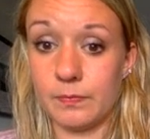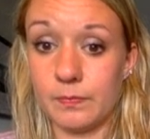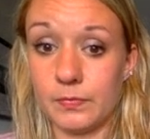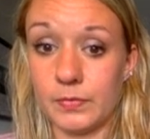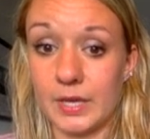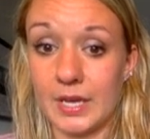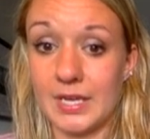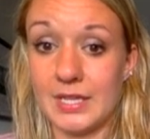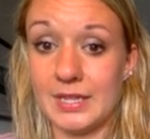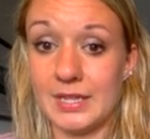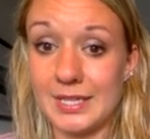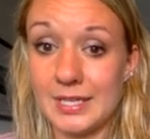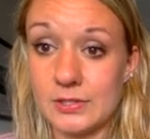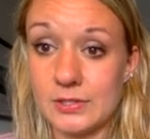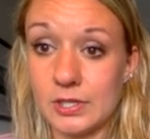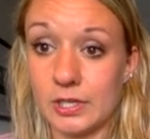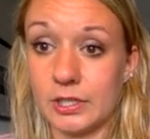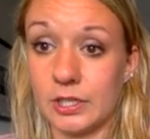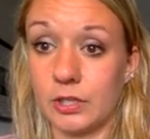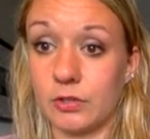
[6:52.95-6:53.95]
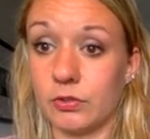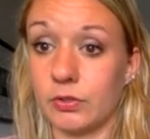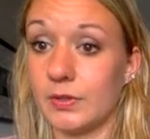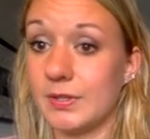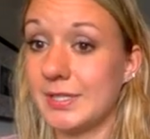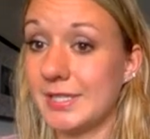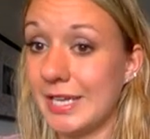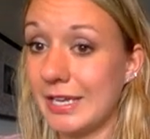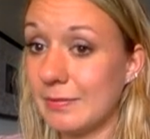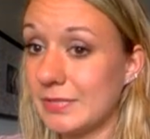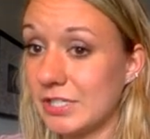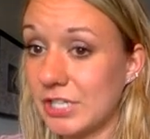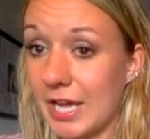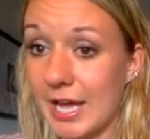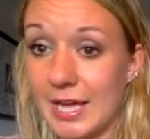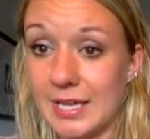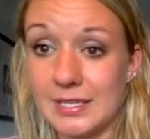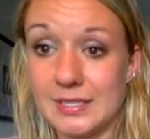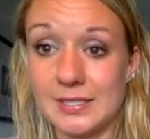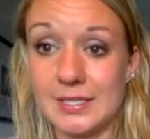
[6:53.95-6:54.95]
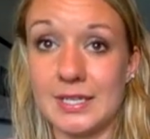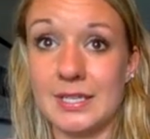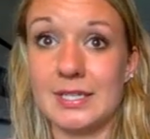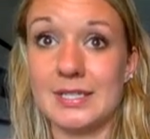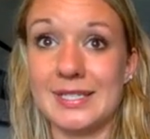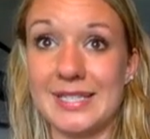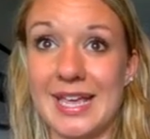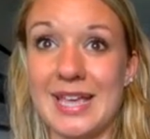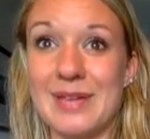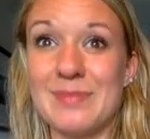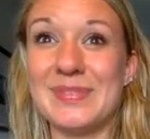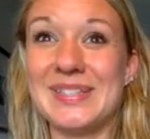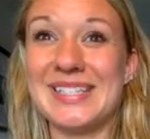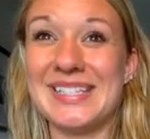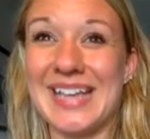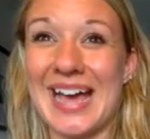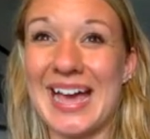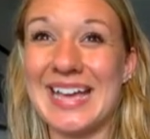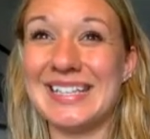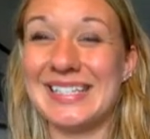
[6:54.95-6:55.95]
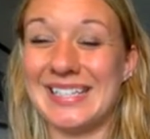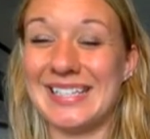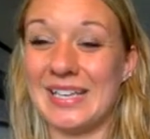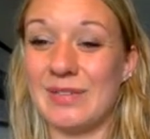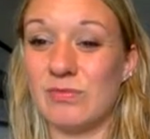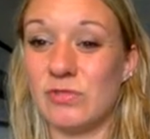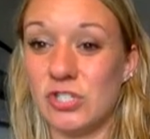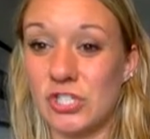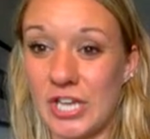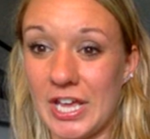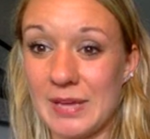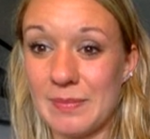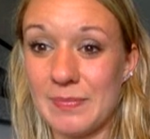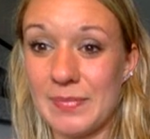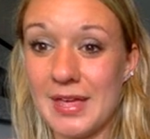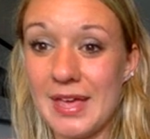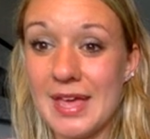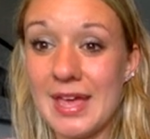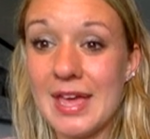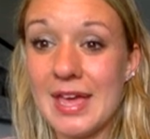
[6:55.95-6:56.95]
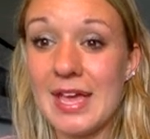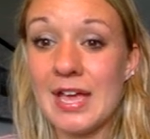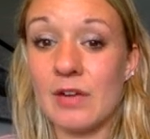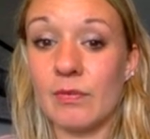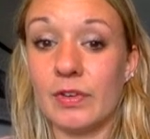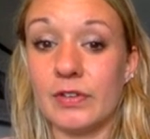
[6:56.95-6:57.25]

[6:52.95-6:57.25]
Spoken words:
Okay, these are congruent. Same size, same shape. When